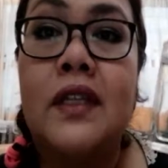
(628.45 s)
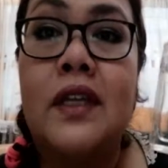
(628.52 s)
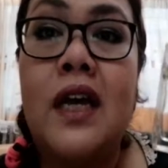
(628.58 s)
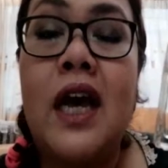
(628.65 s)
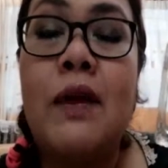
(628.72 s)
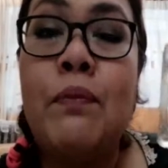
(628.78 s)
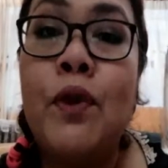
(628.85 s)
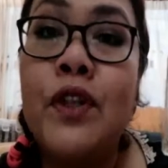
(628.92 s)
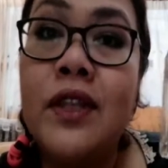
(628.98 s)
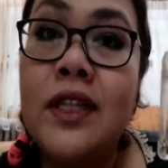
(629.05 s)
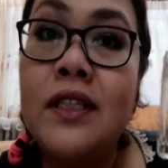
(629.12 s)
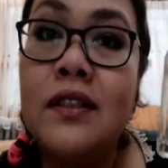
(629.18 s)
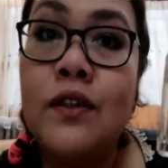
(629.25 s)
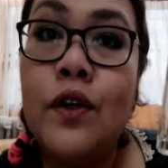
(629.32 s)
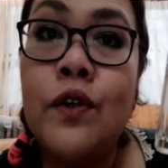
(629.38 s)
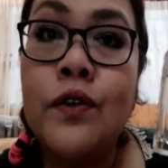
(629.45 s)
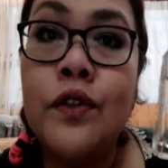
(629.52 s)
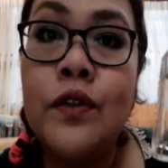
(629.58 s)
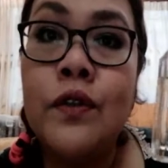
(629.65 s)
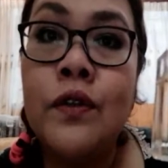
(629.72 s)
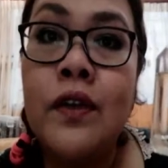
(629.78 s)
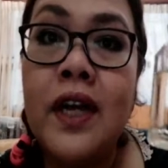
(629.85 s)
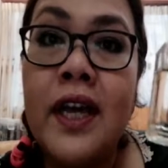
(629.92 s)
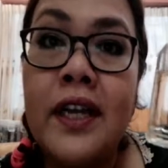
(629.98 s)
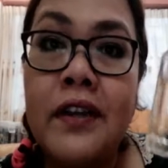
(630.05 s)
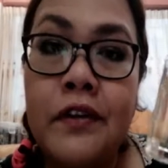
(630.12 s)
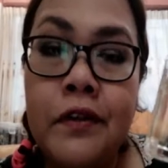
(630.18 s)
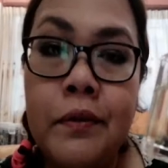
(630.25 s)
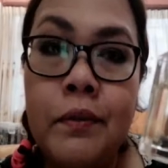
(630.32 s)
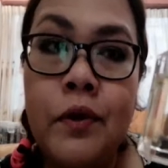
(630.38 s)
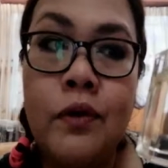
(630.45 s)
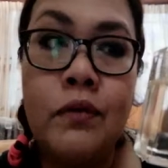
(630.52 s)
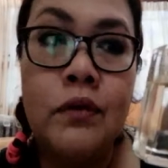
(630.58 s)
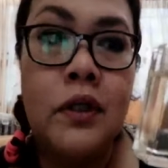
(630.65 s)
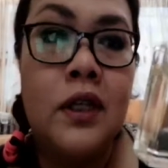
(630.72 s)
I bought this also at Hermo.